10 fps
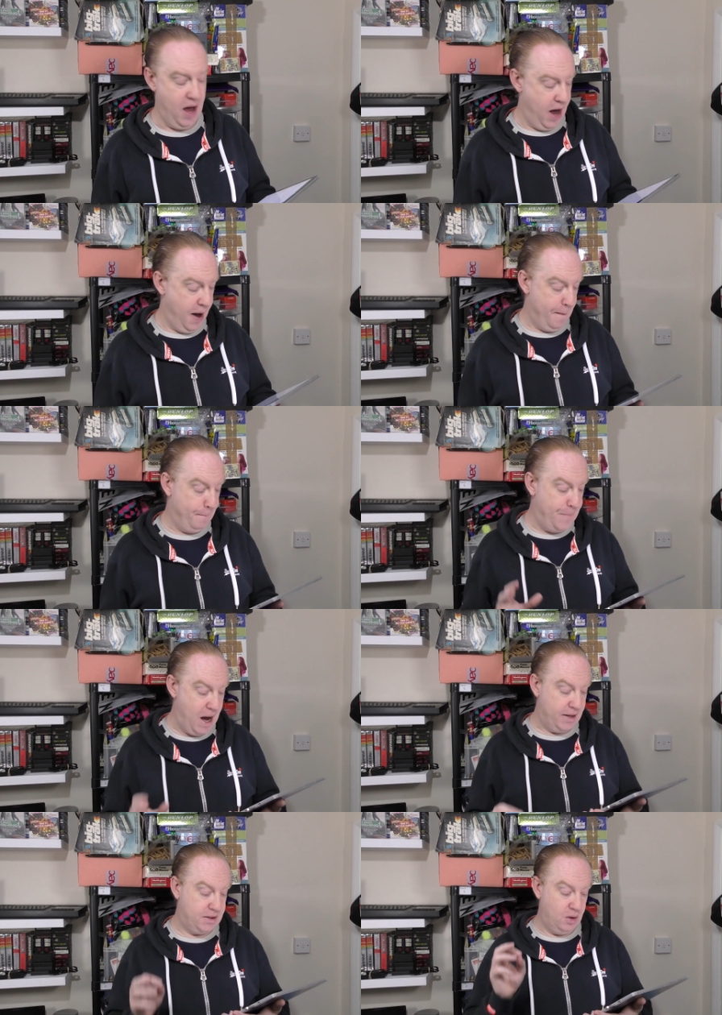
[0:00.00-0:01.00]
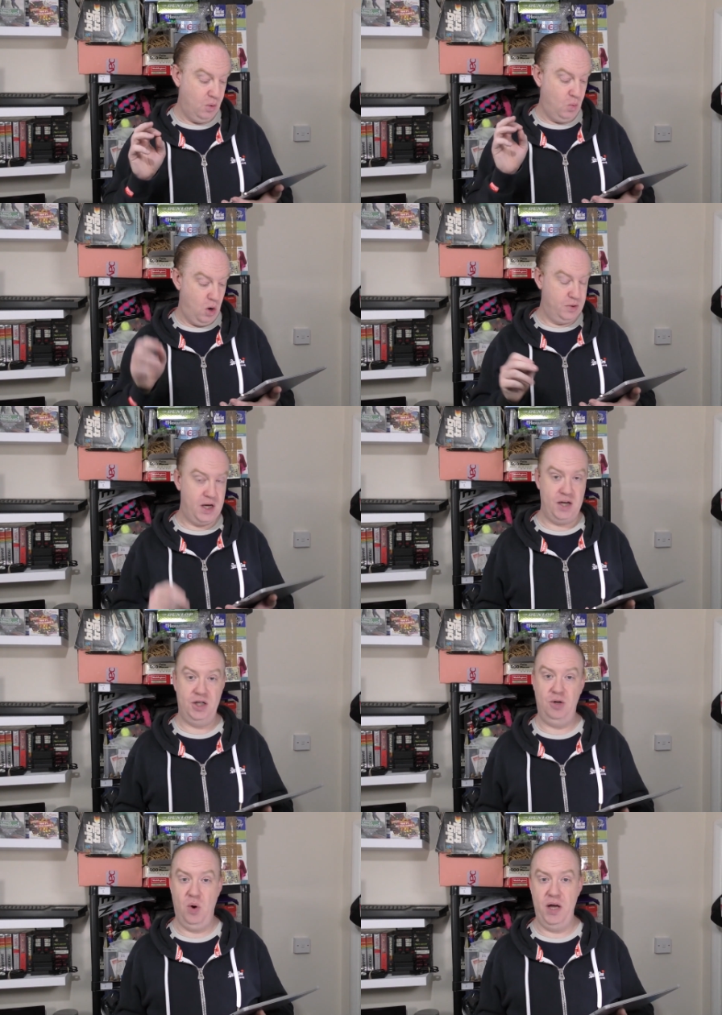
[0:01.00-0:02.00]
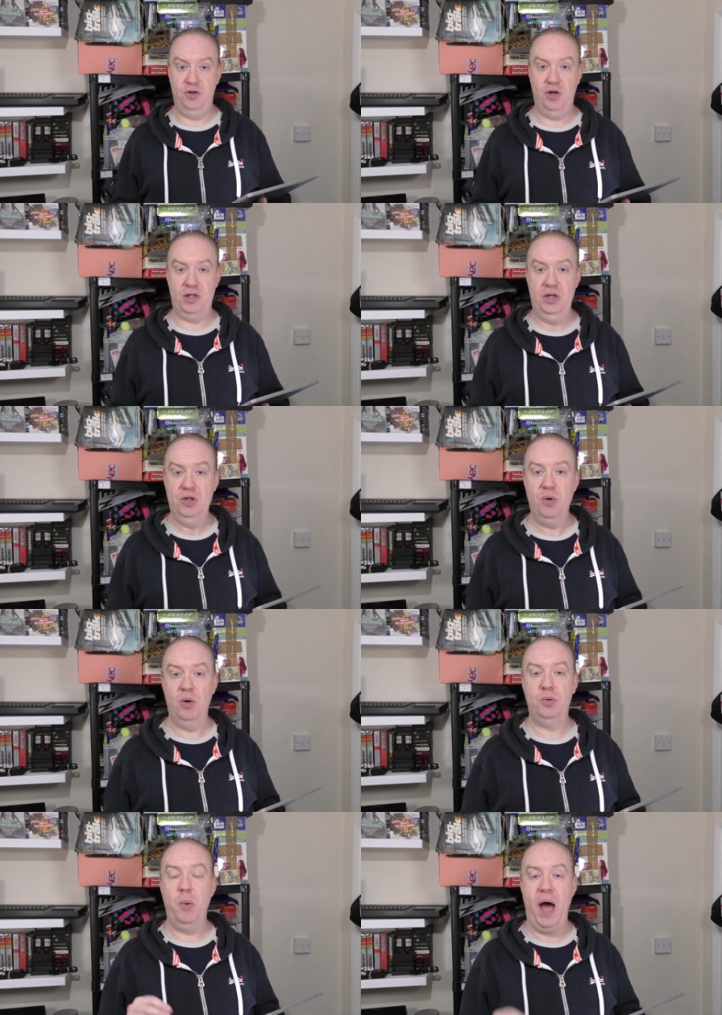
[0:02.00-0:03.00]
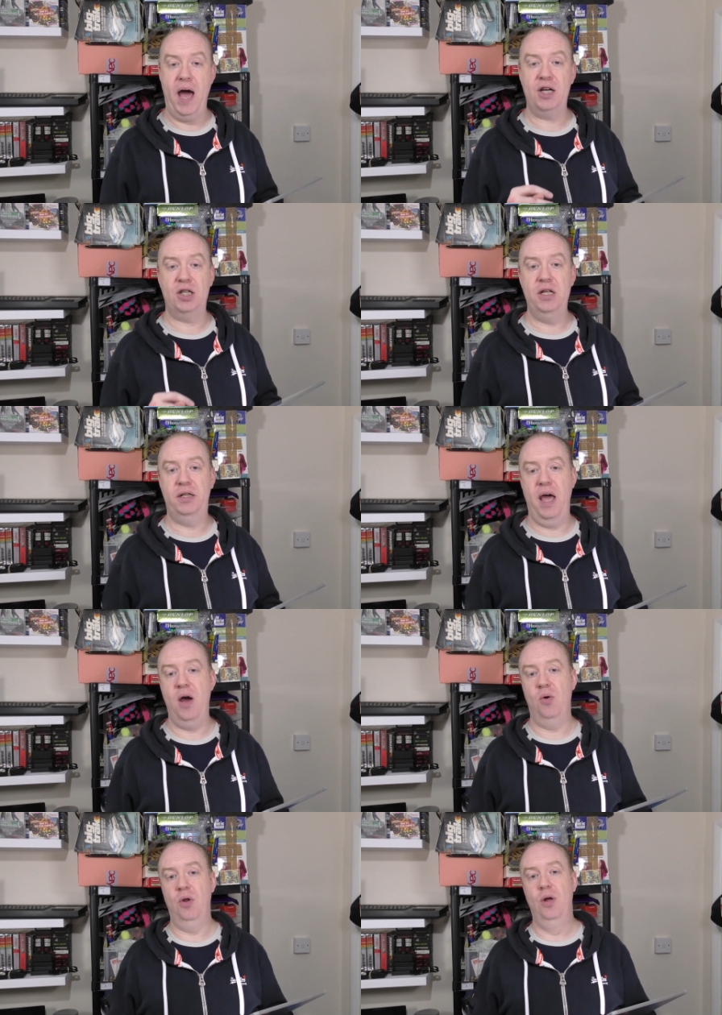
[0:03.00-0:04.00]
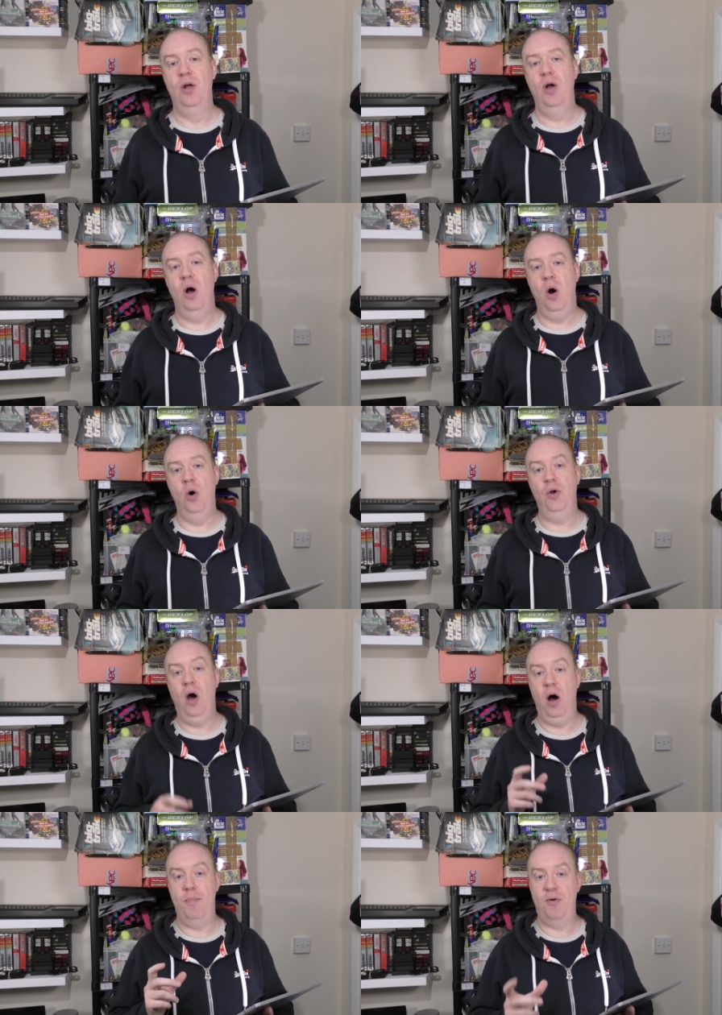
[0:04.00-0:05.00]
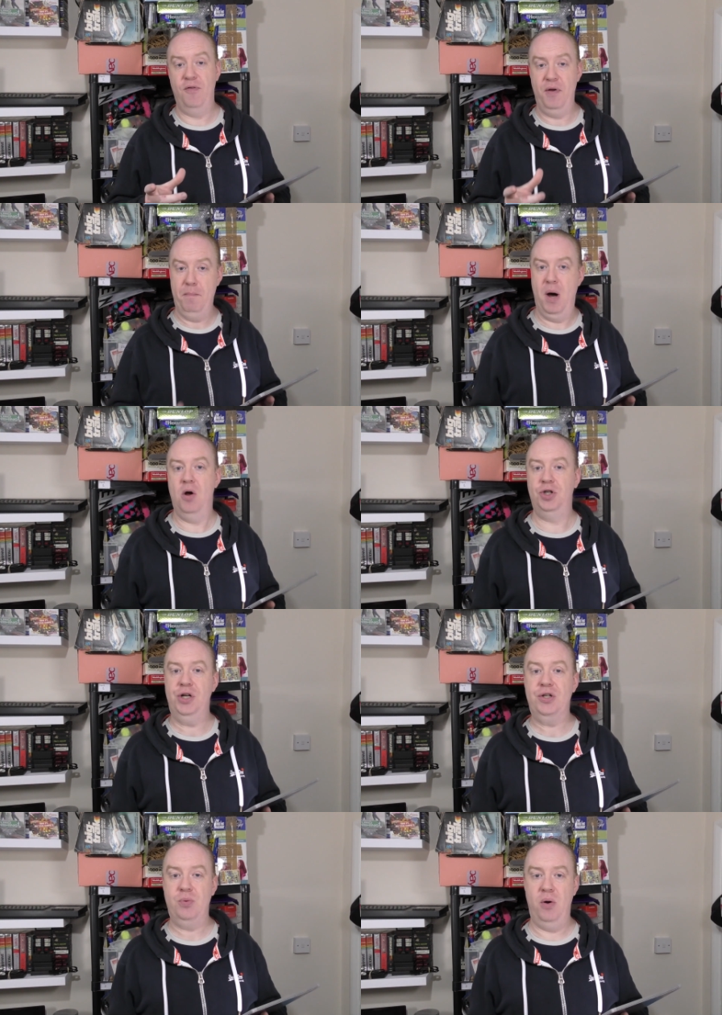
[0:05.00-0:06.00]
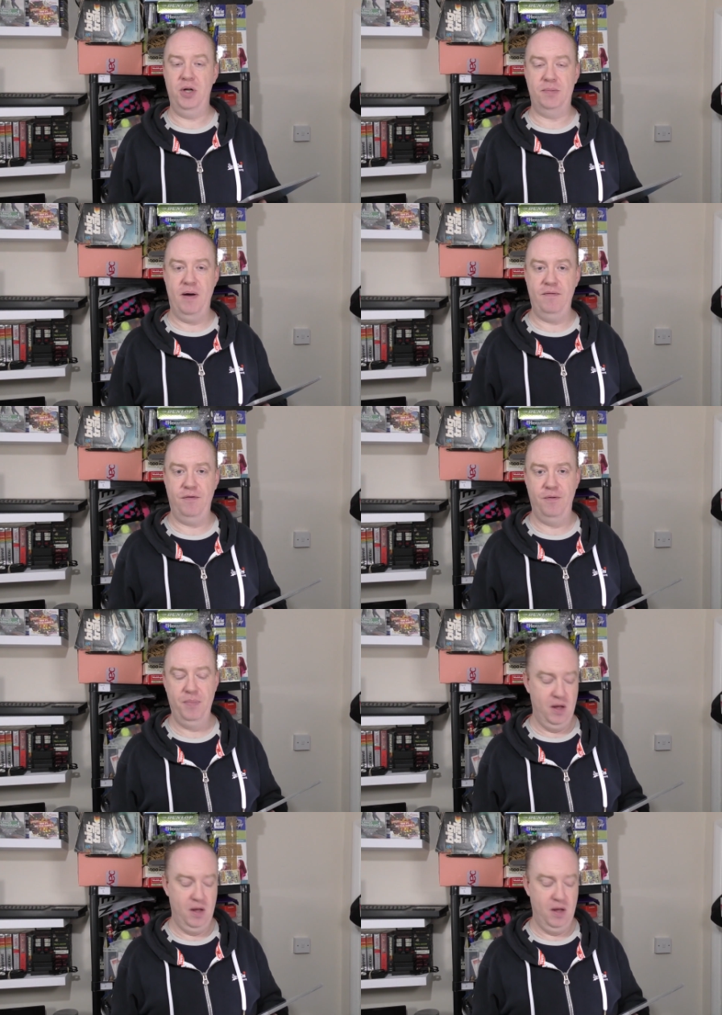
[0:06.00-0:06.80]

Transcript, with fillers: But what was actually quite interesting as well is we were actually down on our profit margin as well this month.